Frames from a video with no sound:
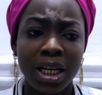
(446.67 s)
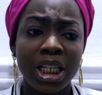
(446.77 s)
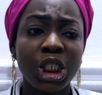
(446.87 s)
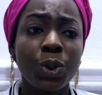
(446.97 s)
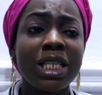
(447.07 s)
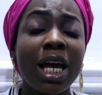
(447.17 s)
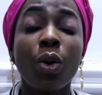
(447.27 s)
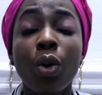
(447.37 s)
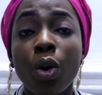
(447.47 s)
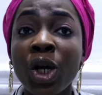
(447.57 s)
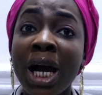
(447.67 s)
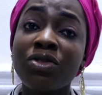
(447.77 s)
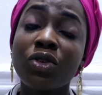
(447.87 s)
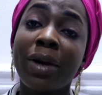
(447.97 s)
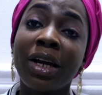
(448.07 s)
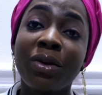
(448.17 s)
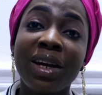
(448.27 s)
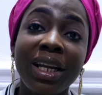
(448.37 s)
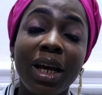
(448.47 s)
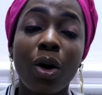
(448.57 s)
she was like, oh, you have to minor
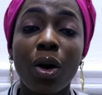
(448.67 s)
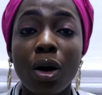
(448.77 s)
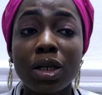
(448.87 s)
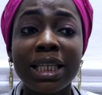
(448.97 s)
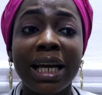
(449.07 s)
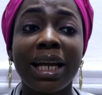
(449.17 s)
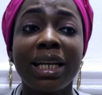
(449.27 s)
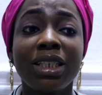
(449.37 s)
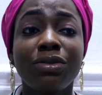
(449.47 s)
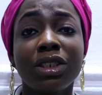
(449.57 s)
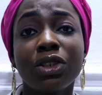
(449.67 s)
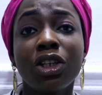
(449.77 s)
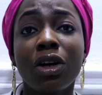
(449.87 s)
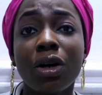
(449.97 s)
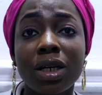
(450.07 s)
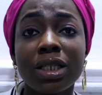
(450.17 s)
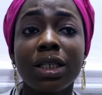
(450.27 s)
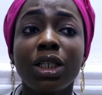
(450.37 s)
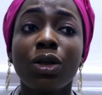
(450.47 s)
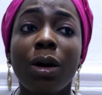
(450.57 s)
in a course, like there are different courses,
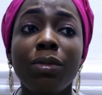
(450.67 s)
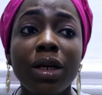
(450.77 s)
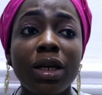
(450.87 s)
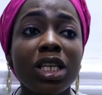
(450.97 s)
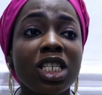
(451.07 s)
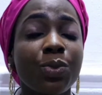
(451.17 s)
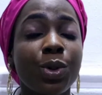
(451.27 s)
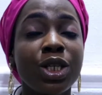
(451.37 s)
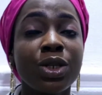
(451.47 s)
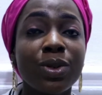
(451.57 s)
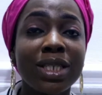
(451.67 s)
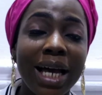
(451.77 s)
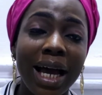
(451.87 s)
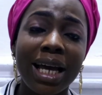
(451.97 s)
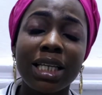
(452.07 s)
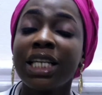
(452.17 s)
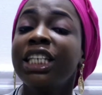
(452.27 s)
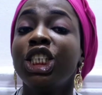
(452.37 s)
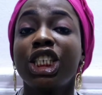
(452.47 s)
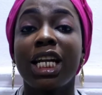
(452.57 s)
economics, political science.
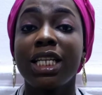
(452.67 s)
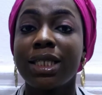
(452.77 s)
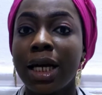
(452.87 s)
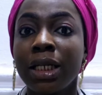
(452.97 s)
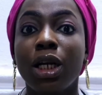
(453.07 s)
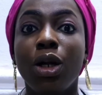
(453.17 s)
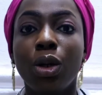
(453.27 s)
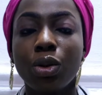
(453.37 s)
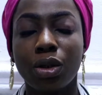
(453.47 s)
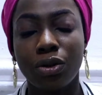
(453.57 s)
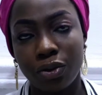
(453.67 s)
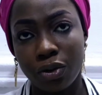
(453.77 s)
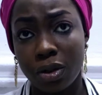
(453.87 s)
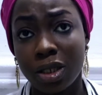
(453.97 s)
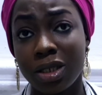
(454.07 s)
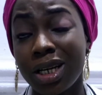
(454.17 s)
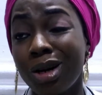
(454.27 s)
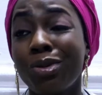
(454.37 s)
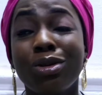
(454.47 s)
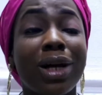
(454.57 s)
She listed a lot of courses,
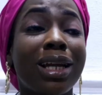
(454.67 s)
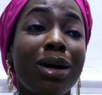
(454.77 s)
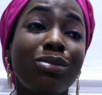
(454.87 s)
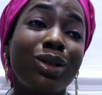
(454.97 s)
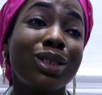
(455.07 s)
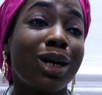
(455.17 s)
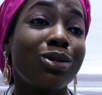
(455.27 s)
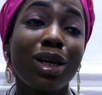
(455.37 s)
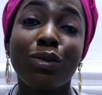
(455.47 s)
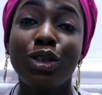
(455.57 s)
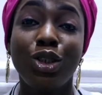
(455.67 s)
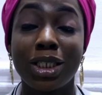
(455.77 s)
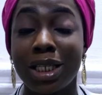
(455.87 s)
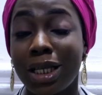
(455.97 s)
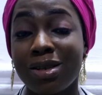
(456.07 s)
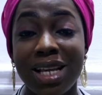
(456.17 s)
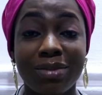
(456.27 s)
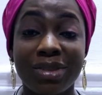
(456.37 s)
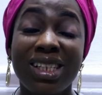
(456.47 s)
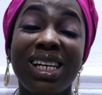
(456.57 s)
but at that moment I was not even interested. I was like,
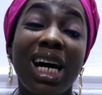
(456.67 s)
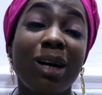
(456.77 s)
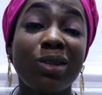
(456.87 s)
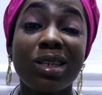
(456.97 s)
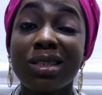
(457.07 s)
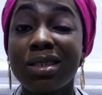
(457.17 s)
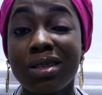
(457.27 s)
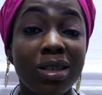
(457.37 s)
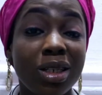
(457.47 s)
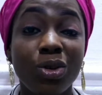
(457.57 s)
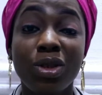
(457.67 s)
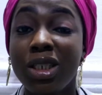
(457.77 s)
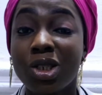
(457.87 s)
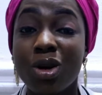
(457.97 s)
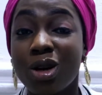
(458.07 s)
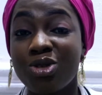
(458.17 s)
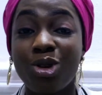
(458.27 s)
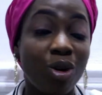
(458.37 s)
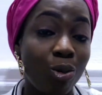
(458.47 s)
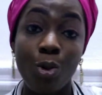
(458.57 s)
I'm just doing this course
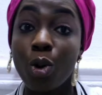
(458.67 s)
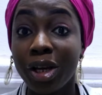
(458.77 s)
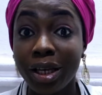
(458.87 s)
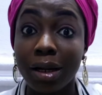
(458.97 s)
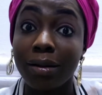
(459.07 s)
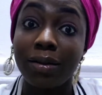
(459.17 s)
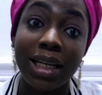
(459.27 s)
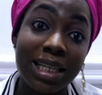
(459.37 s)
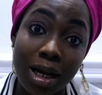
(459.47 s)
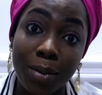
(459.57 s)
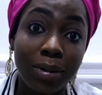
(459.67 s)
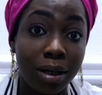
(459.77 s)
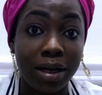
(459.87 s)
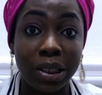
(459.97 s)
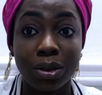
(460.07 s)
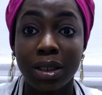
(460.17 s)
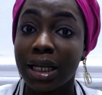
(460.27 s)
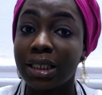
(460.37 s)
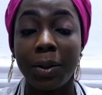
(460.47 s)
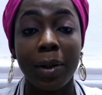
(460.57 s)
for 1 year. That is our plan, write another
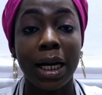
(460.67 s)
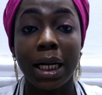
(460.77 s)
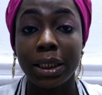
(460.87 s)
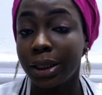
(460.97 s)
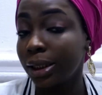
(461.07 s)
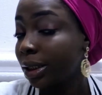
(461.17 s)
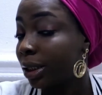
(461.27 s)
jam, and